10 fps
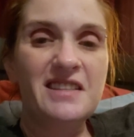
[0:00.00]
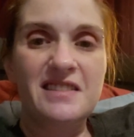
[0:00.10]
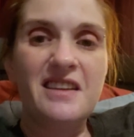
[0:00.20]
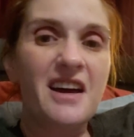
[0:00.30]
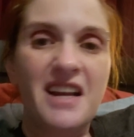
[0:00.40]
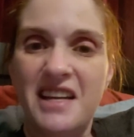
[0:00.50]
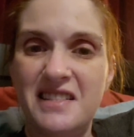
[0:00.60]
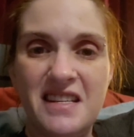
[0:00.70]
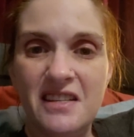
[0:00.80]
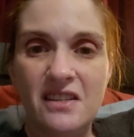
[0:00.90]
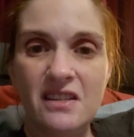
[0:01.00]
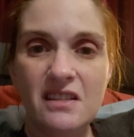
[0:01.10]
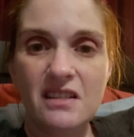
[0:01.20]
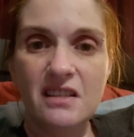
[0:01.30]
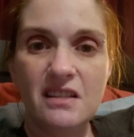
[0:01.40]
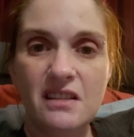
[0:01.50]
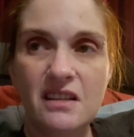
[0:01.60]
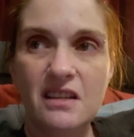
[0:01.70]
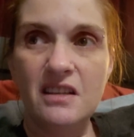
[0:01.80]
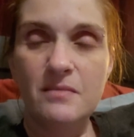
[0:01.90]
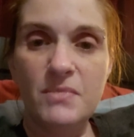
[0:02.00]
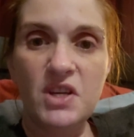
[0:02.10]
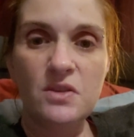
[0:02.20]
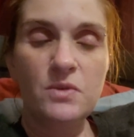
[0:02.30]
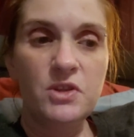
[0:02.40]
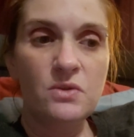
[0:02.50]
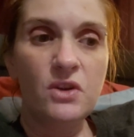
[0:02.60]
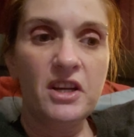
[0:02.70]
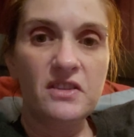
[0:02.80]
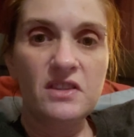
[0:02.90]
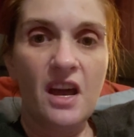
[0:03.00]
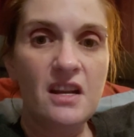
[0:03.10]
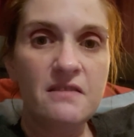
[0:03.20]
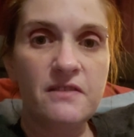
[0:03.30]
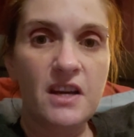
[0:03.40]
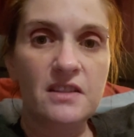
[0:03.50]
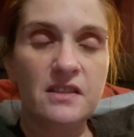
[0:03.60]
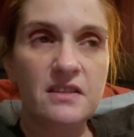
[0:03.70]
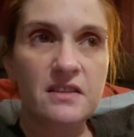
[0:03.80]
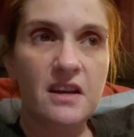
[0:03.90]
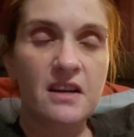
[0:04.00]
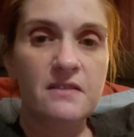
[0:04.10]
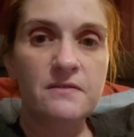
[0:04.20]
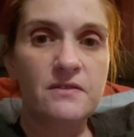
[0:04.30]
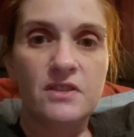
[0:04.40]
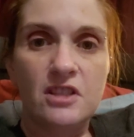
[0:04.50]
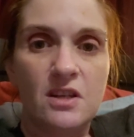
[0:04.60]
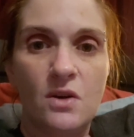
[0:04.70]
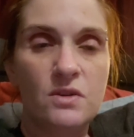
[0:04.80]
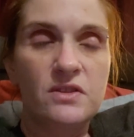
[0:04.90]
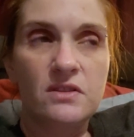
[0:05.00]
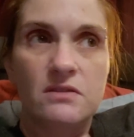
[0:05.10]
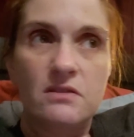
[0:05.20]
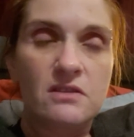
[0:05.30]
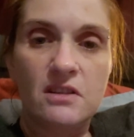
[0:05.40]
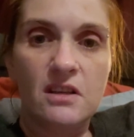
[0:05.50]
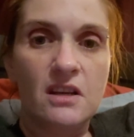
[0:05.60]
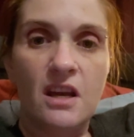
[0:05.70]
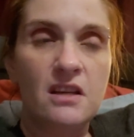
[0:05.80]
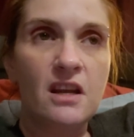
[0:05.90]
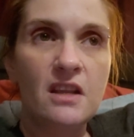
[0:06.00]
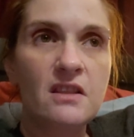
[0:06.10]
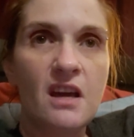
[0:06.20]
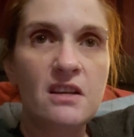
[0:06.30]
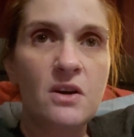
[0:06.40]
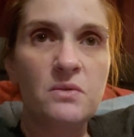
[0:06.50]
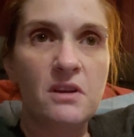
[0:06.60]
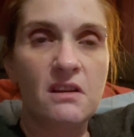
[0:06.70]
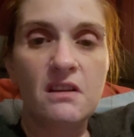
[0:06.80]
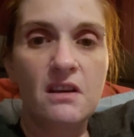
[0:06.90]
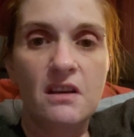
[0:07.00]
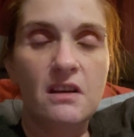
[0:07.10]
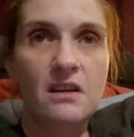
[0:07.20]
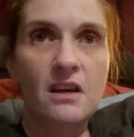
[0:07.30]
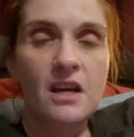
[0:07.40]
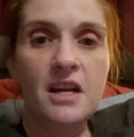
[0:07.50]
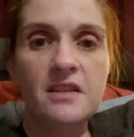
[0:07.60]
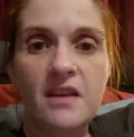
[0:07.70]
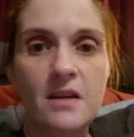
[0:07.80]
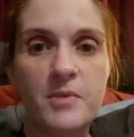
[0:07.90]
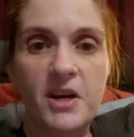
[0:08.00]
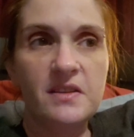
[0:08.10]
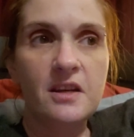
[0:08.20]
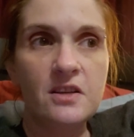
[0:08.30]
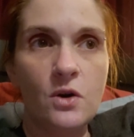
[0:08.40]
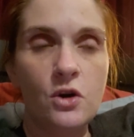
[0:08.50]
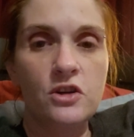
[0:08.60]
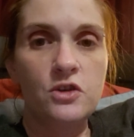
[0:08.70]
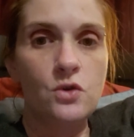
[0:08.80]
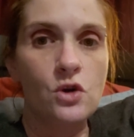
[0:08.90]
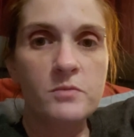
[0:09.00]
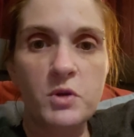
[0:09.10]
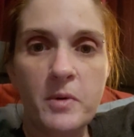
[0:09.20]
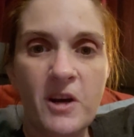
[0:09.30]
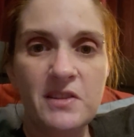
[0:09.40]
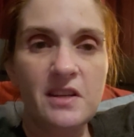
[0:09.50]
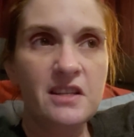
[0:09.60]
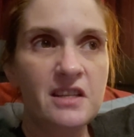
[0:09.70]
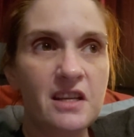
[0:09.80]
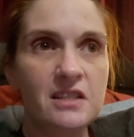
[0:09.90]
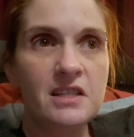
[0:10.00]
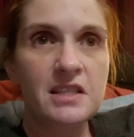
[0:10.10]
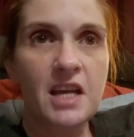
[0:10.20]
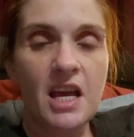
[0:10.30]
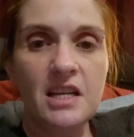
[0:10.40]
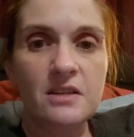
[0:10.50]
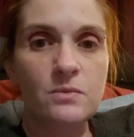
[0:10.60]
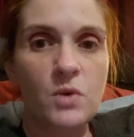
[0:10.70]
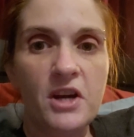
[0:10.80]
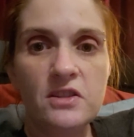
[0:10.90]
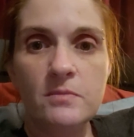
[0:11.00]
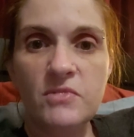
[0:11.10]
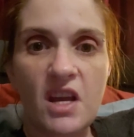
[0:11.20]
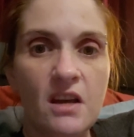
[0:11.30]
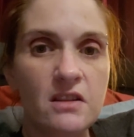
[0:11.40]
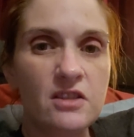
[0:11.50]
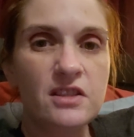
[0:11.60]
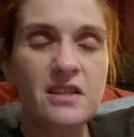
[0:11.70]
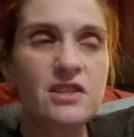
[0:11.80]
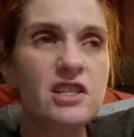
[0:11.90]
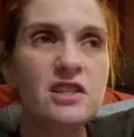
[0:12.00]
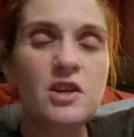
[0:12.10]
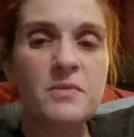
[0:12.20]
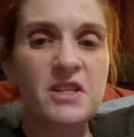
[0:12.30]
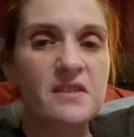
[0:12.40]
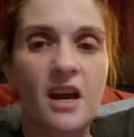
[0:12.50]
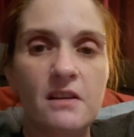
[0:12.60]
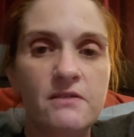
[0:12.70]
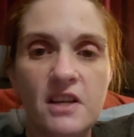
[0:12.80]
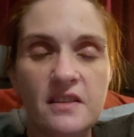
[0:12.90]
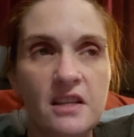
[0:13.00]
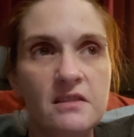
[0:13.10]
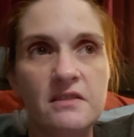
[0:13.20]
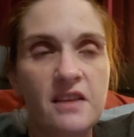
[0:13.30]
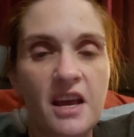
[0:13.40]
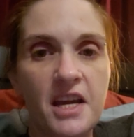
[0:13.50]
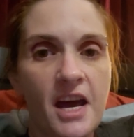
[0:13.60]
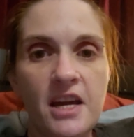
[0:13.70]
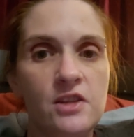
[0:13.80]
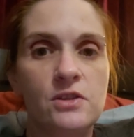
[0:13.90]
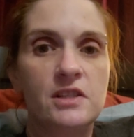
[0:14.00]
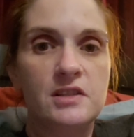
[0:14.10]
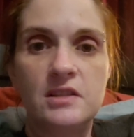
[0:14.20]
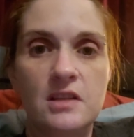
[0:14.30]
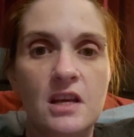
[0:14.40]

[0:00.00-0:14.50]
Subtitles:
not ideal. Because when you look at side effects and stuff, it's and they know that an antidepressant on a normal person, it just kind of wears them down. There's just too many side effects, and psychiatrists